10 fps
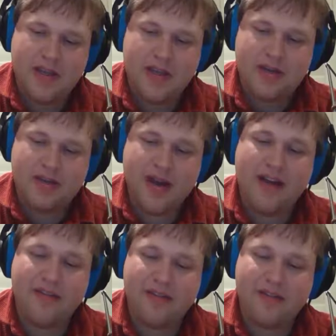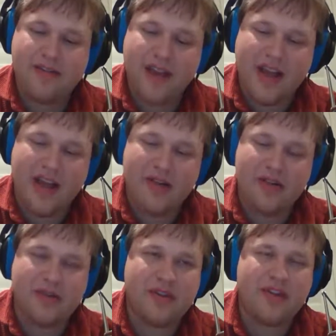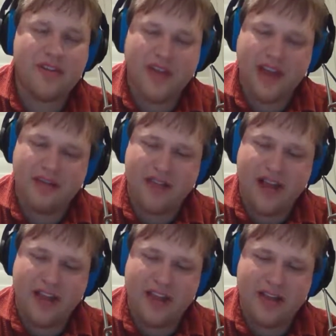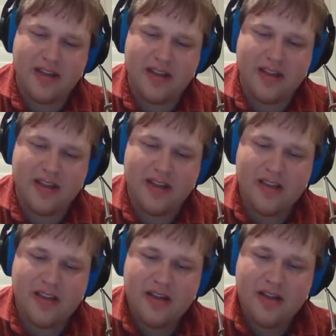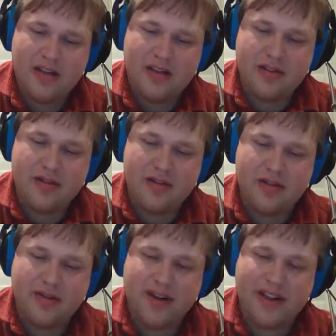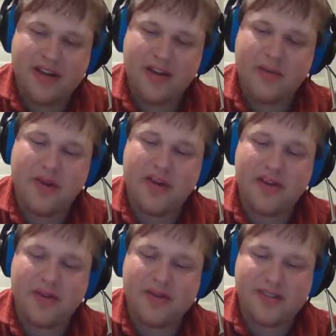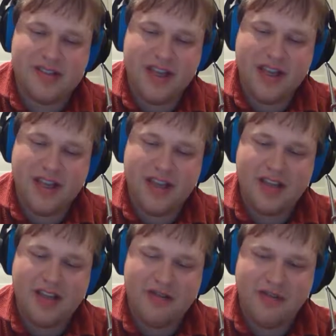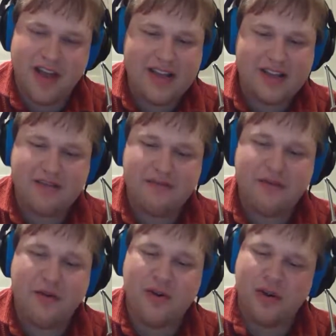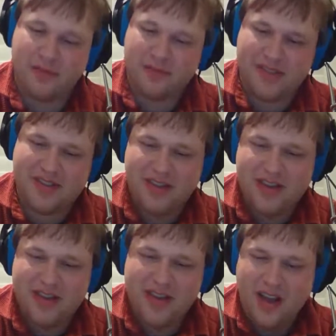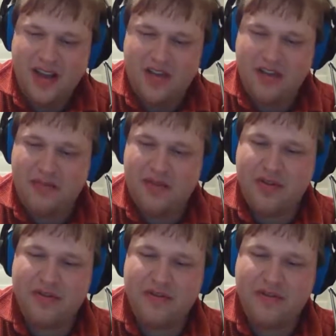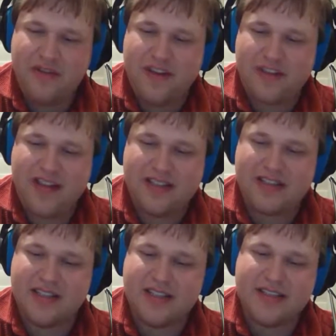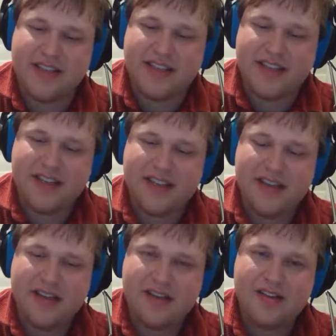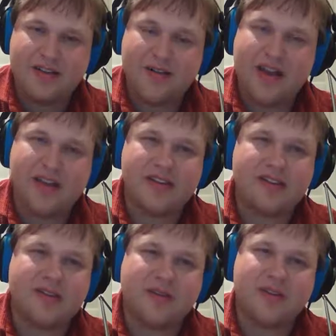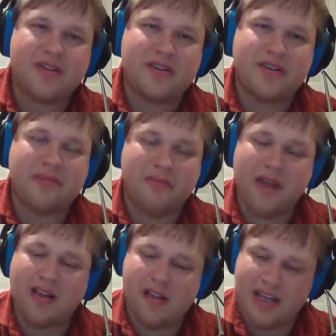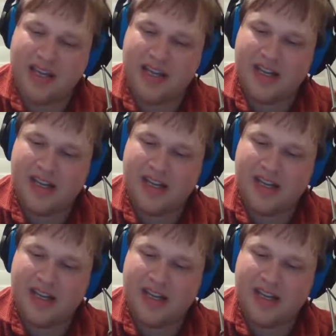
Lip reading: And travelers now within that valley, through the red-litten windows see vast forms that move fantastically to a discordant melody,